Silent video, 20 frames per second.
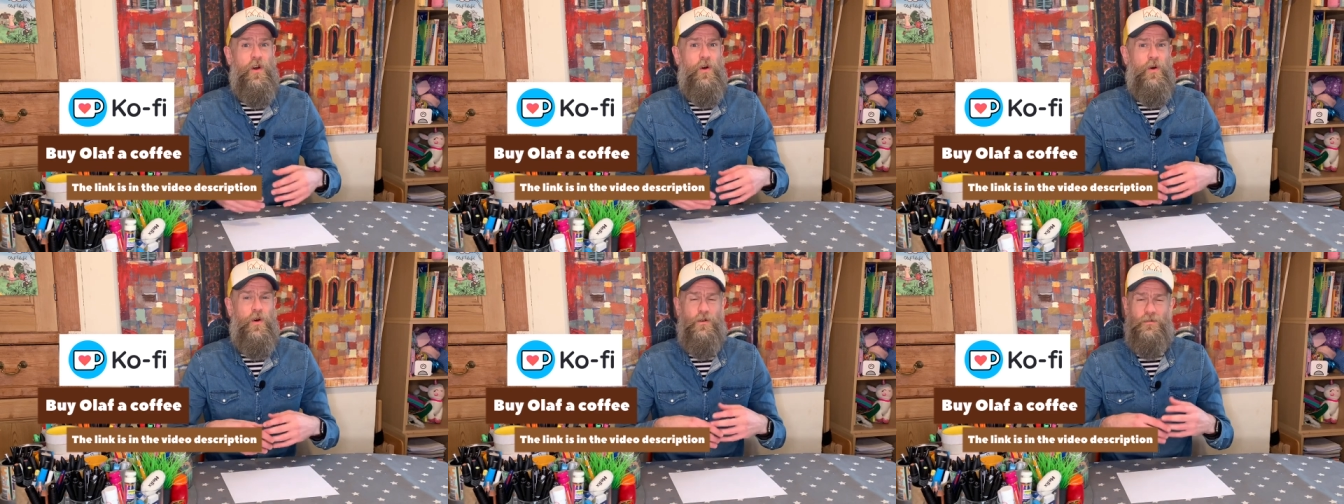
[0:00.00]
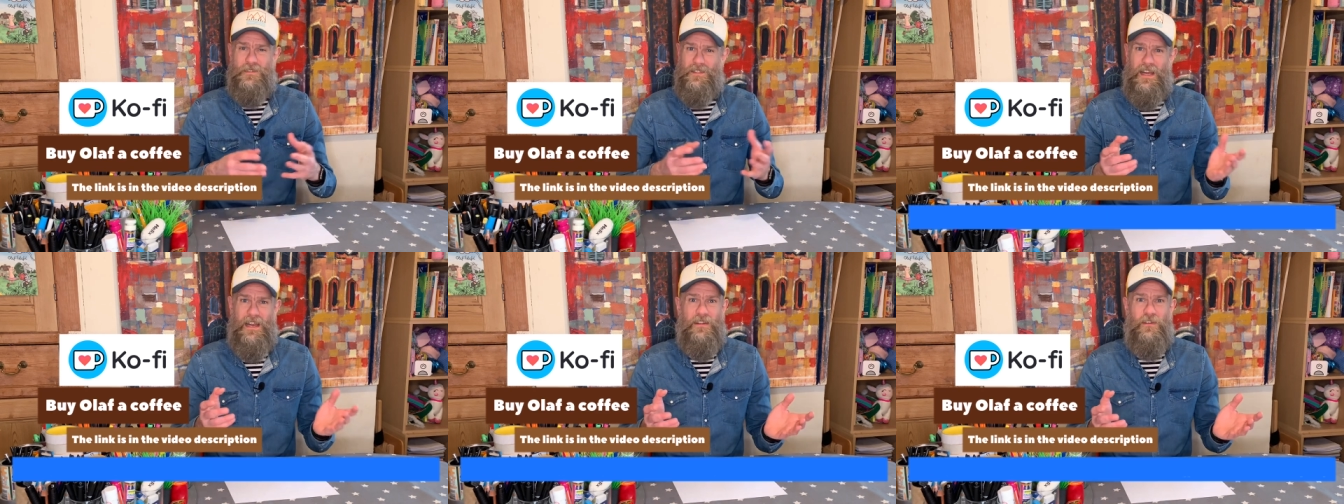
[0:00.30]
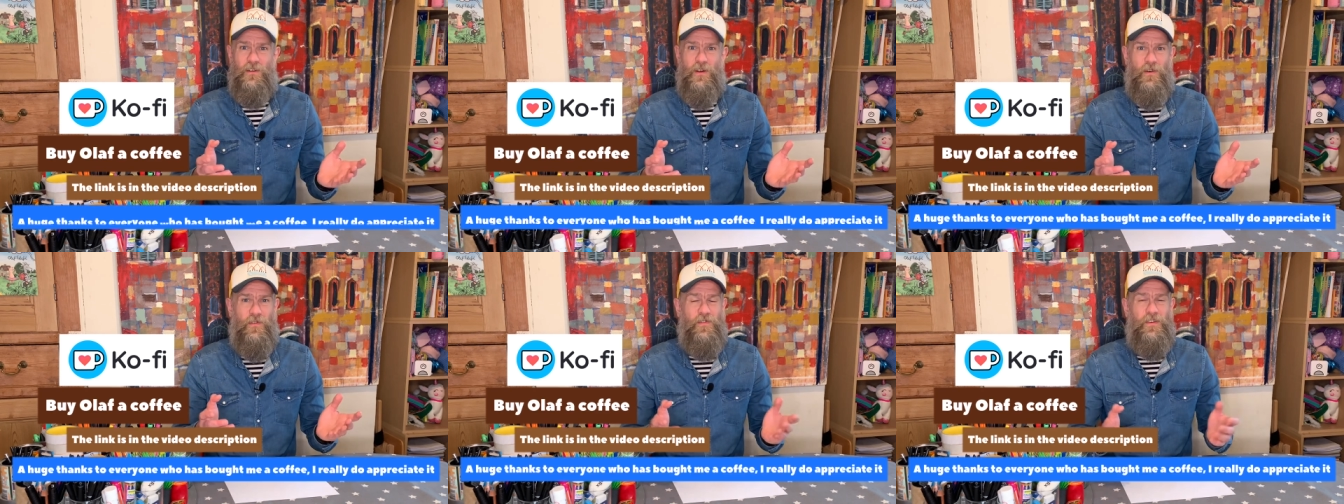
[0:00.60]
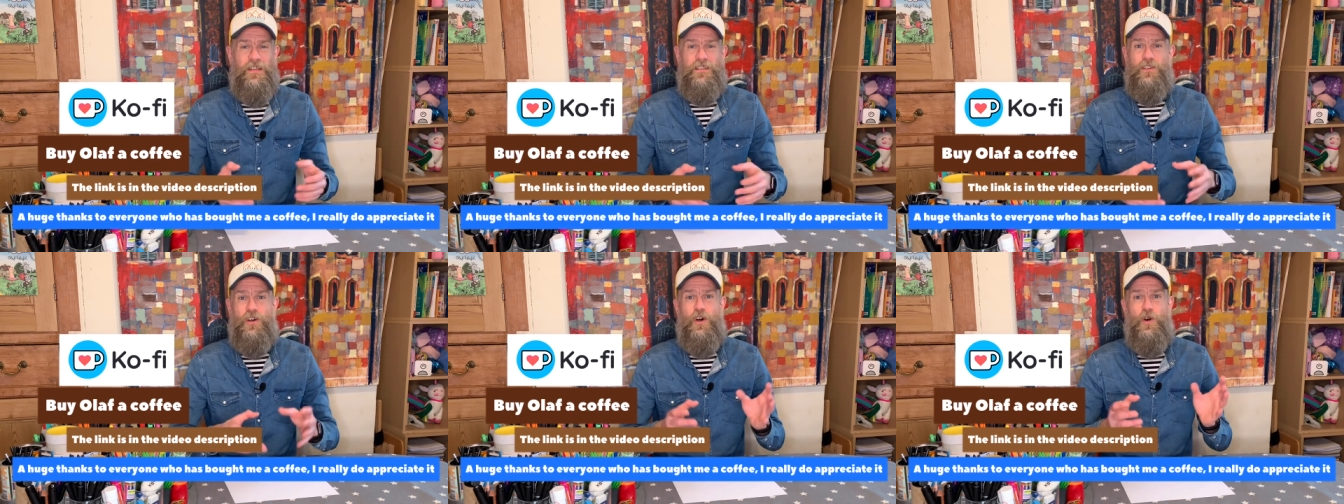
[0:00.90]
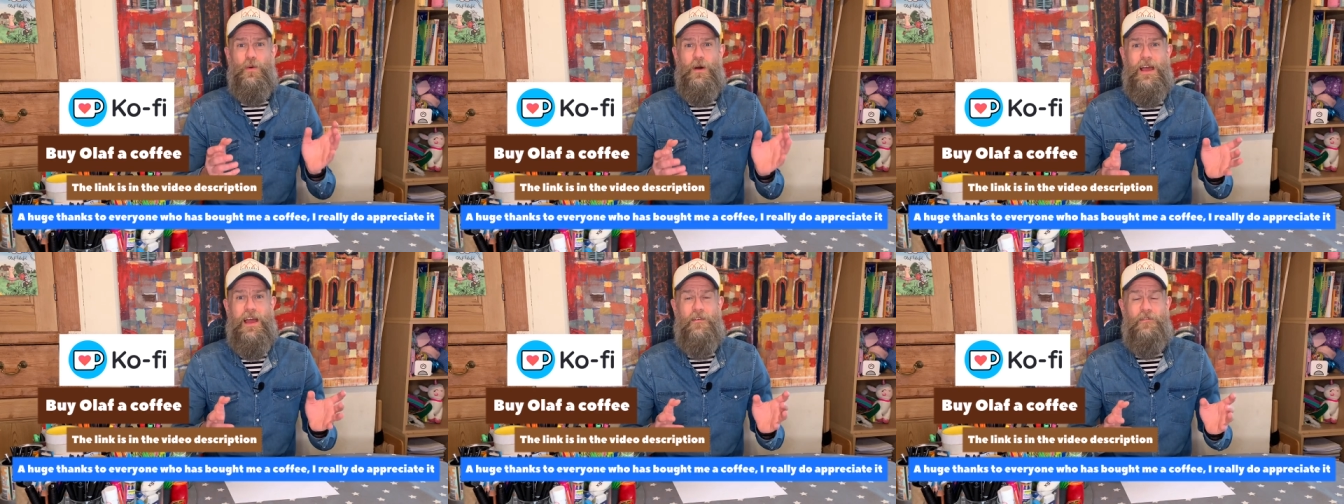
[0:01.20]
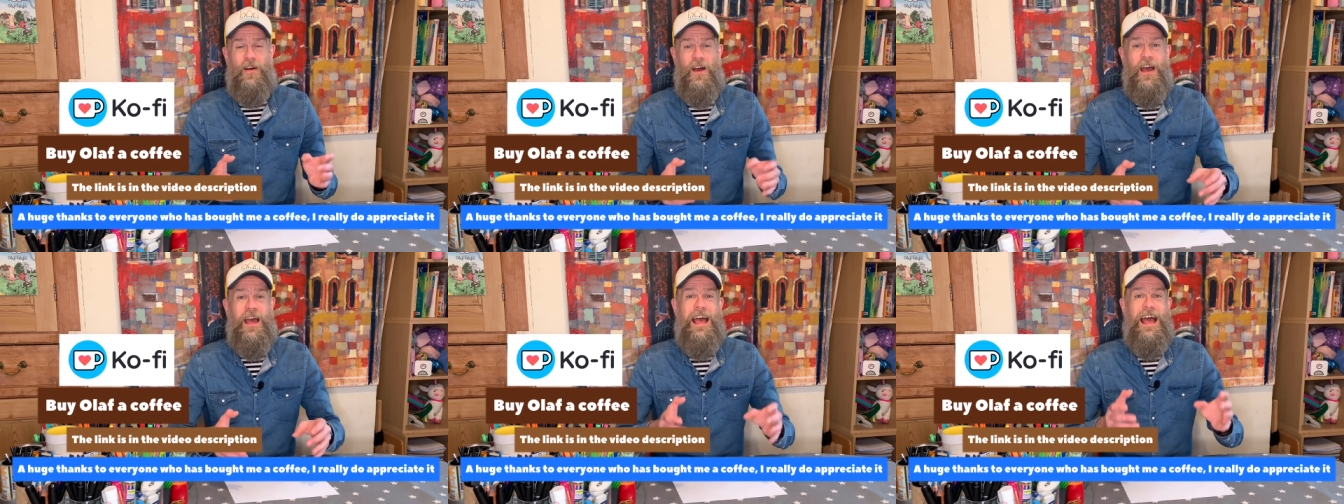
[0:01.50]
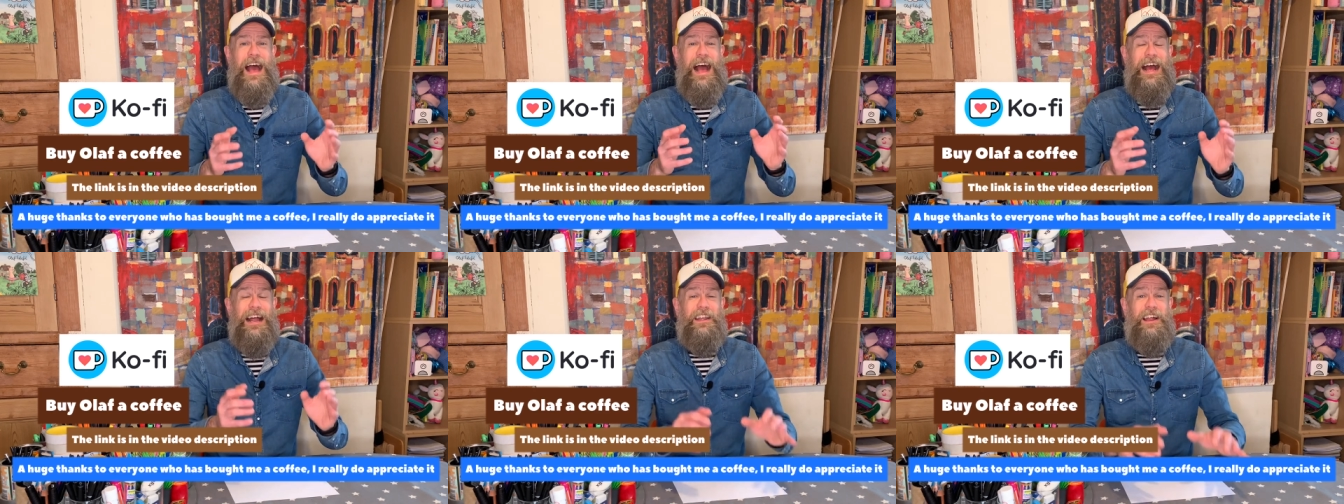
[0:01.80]
or 10 coffees or whatever,
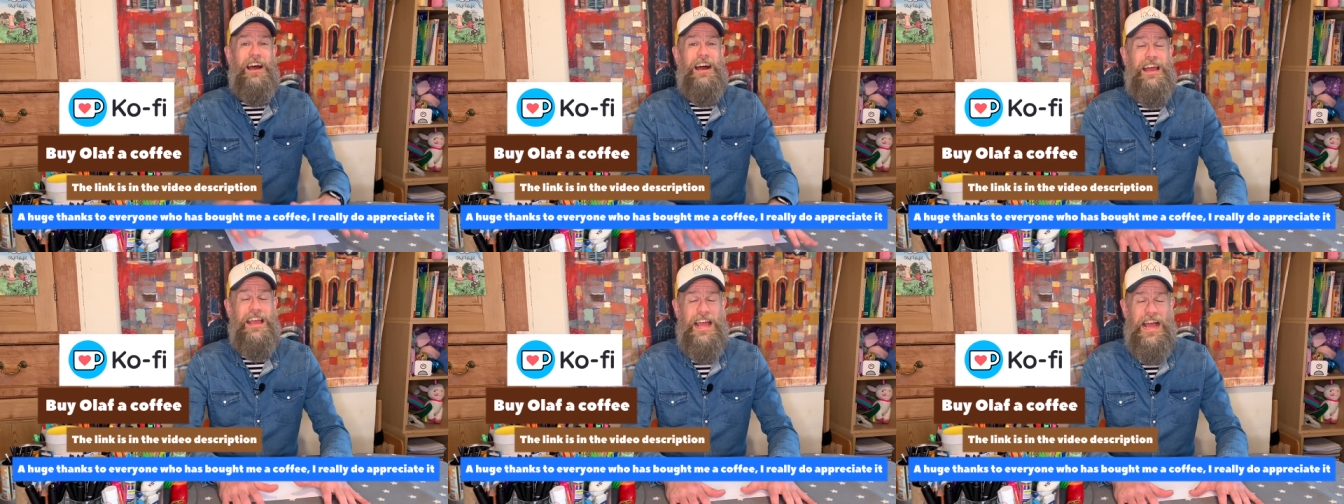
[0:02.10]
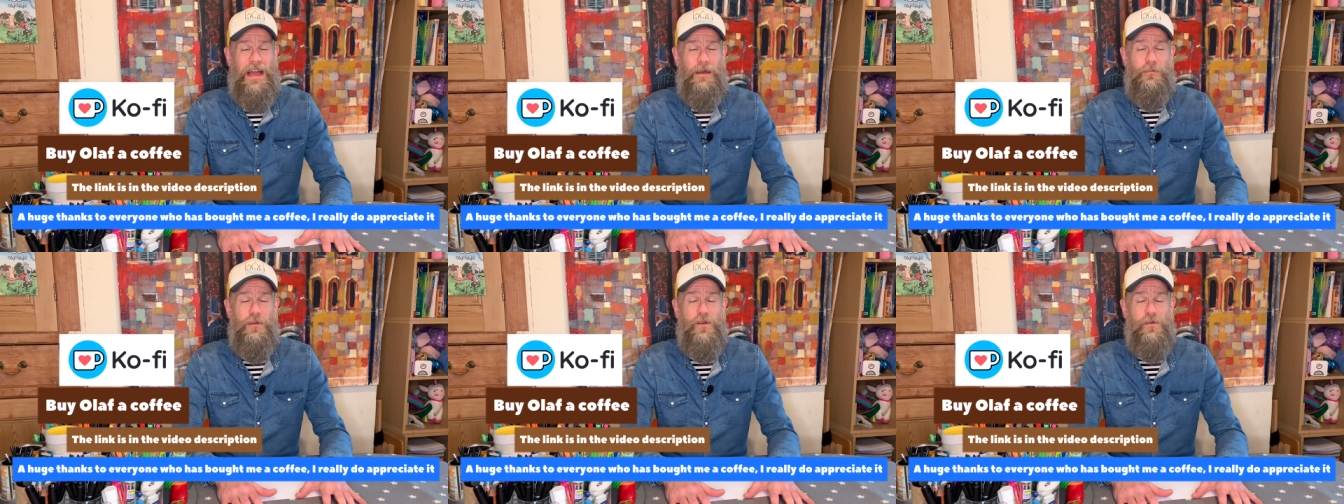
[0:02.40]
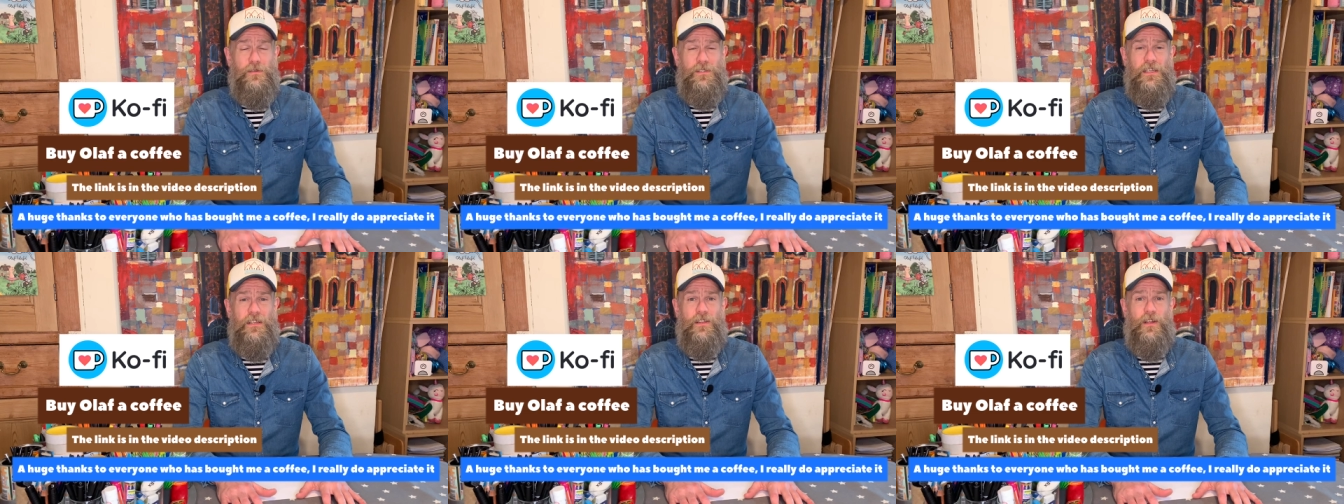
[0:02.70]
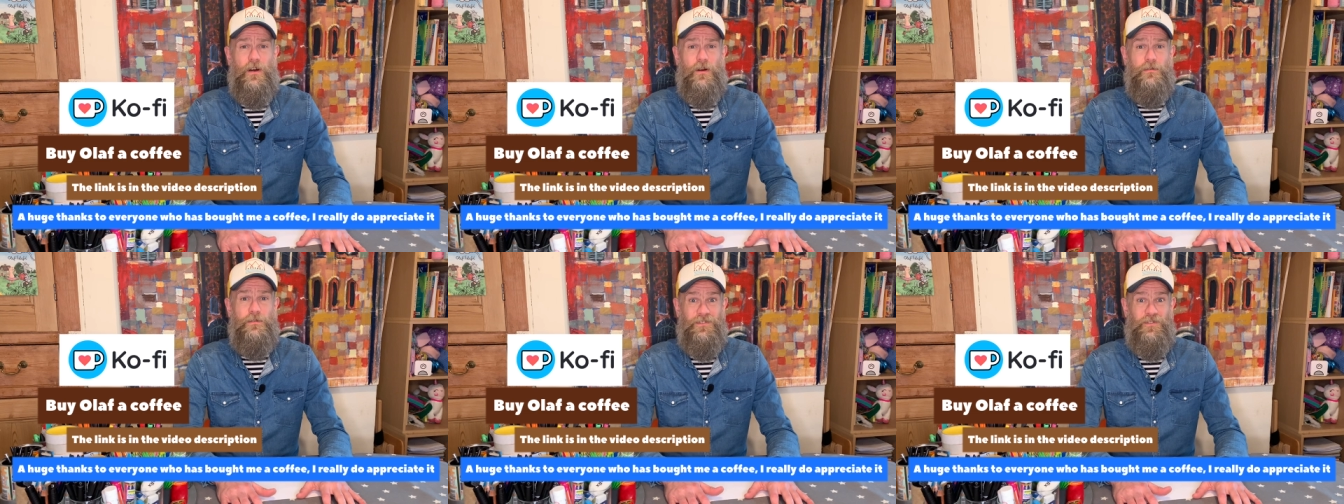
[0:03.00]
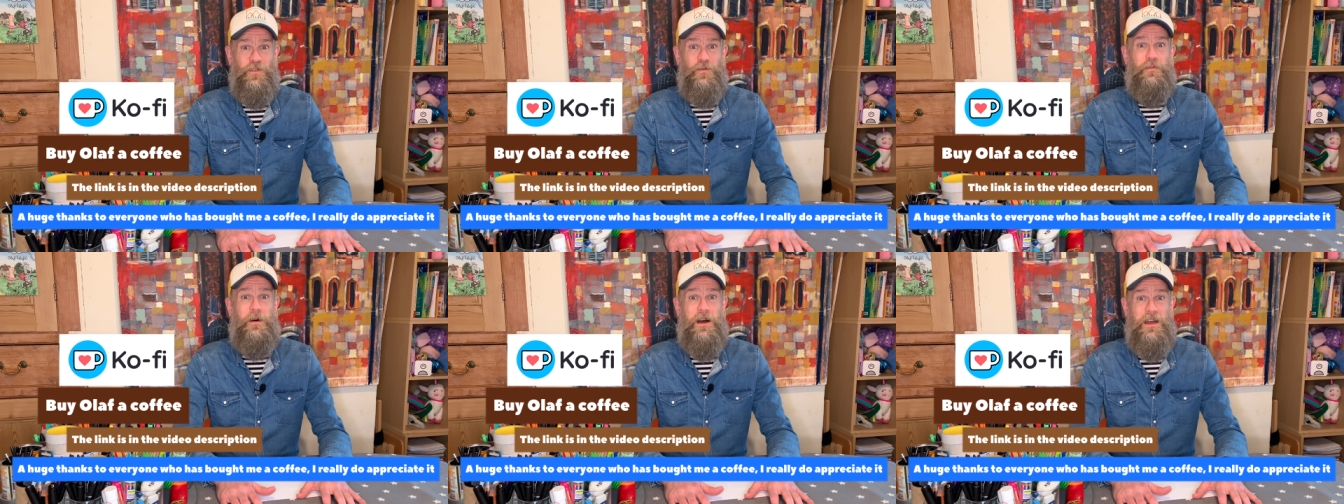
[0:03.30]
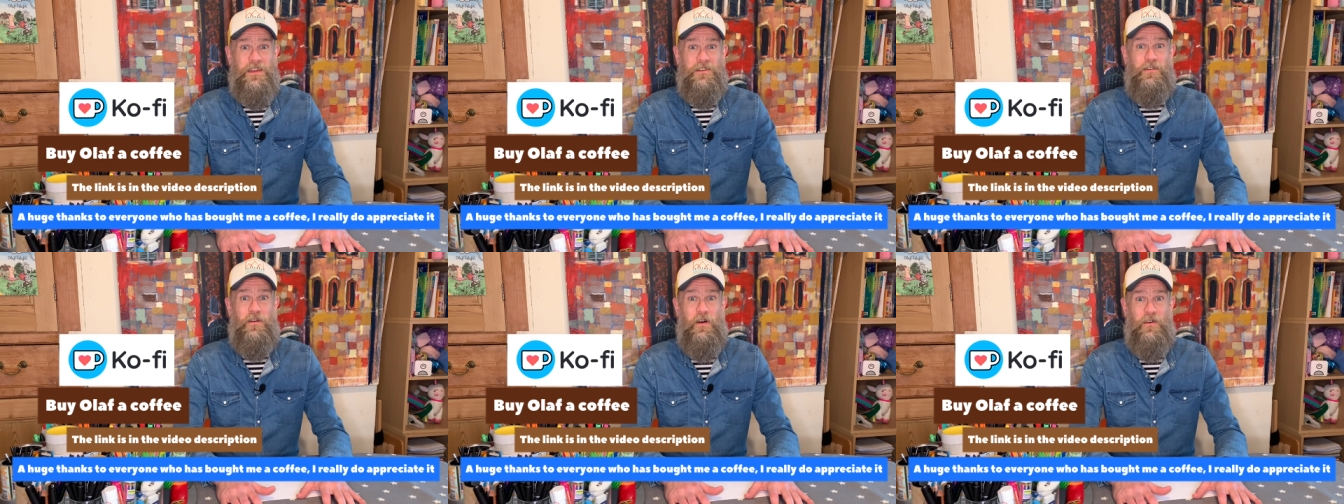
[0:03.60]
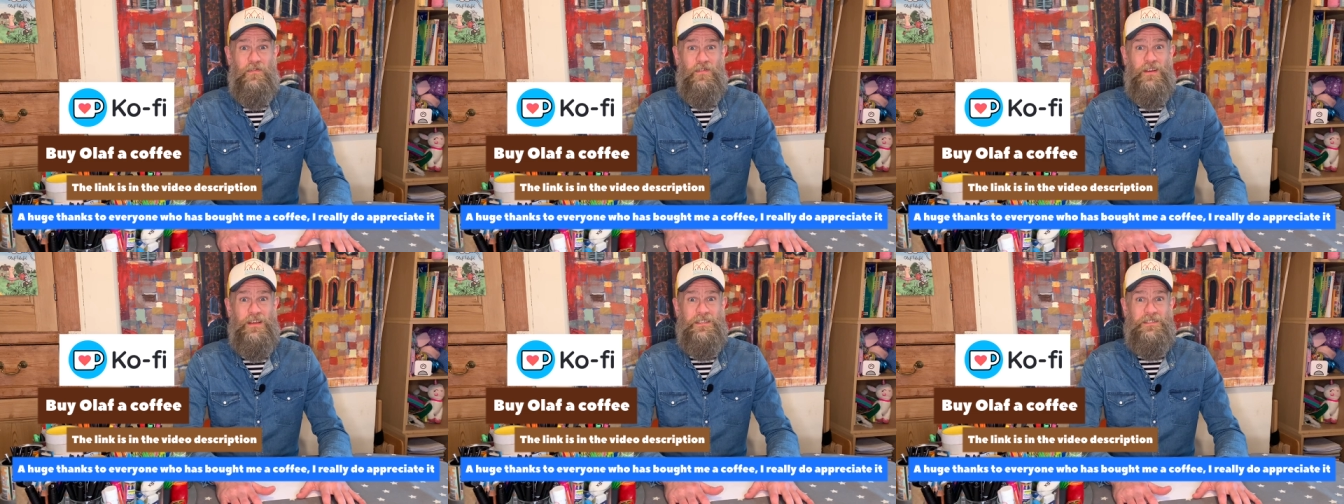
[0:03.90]
and I am using those to buy
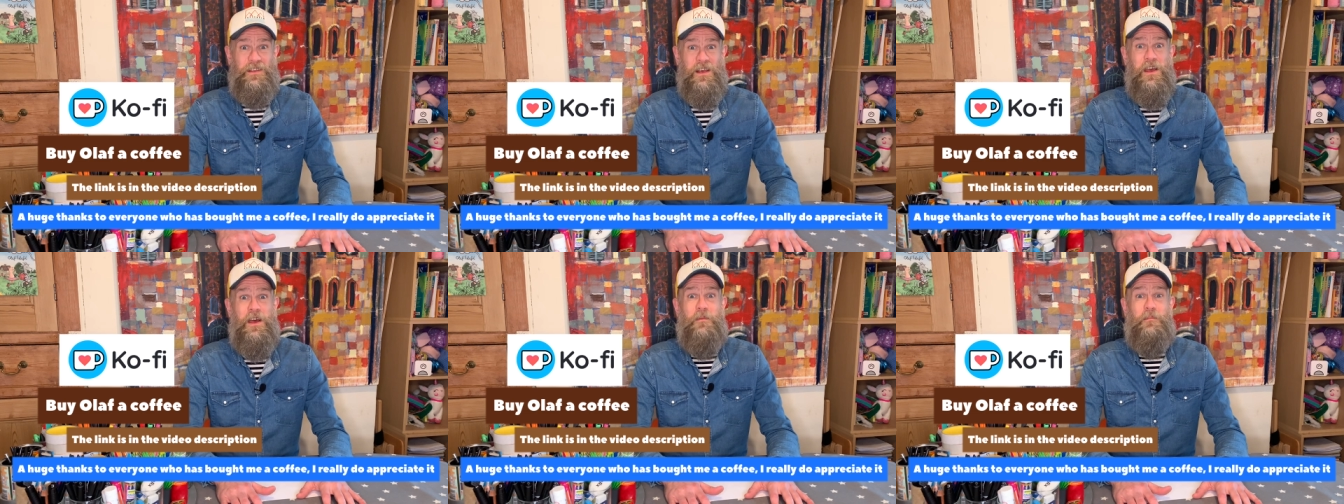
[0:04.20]
coffees,